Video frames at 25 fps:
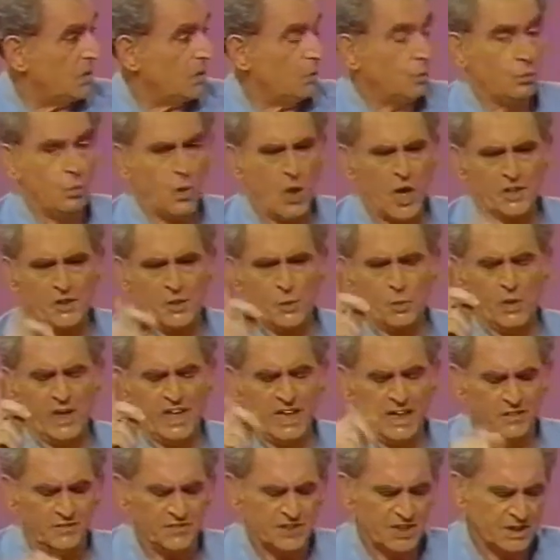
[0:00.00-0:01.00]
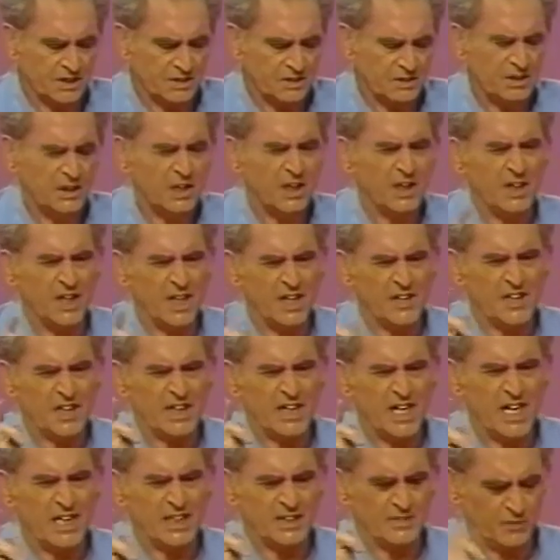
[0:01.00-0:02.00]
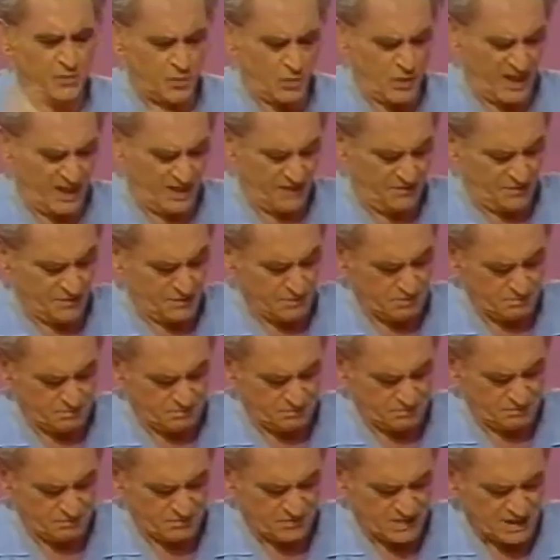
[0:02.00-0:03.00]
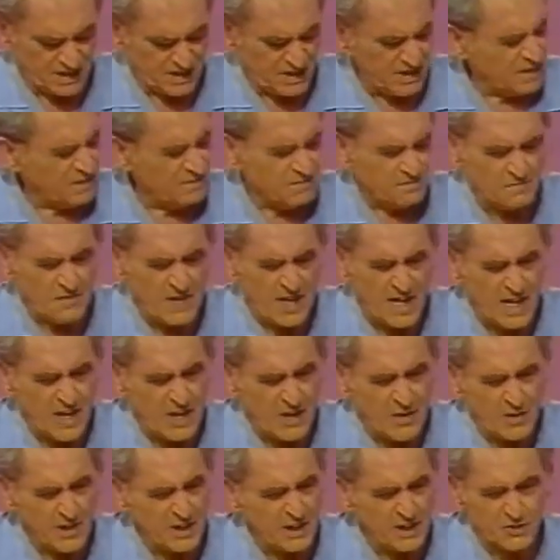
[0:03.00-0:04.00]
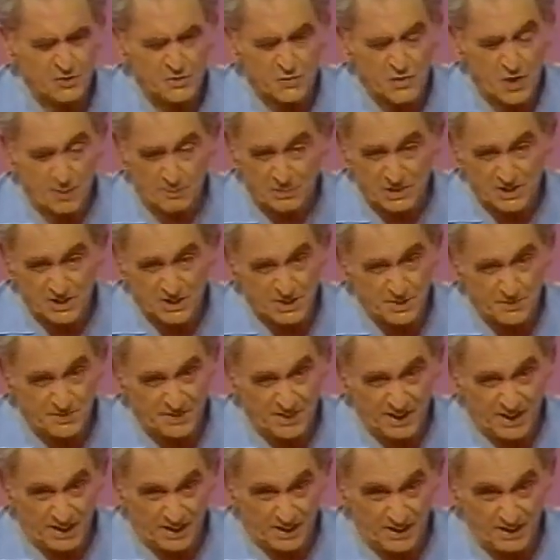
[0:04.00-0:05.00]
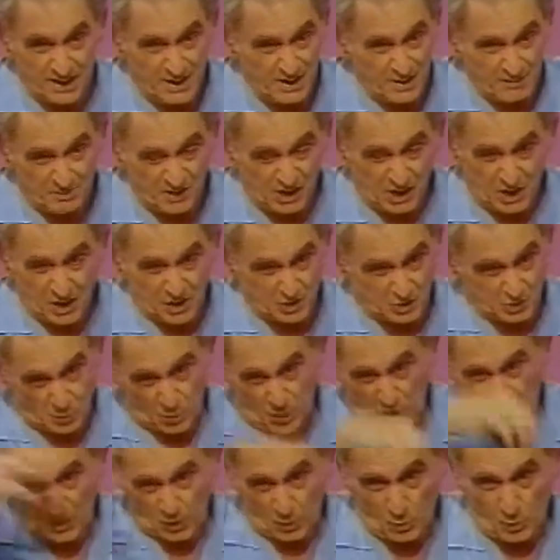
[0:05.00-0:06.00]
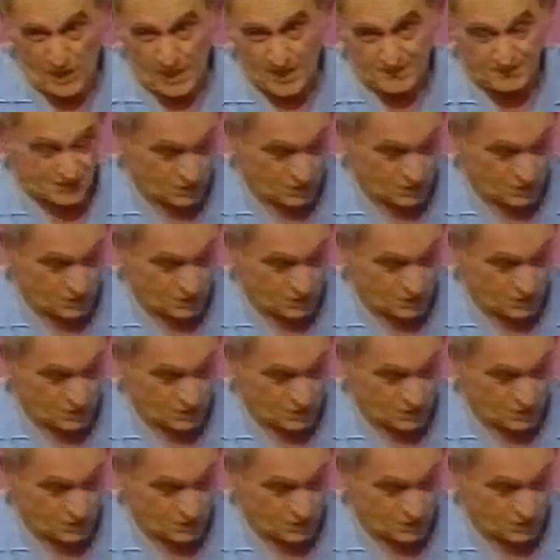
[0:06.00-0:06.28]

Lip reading: water waves, another kind of a wave. Very troublesome thing, because water waves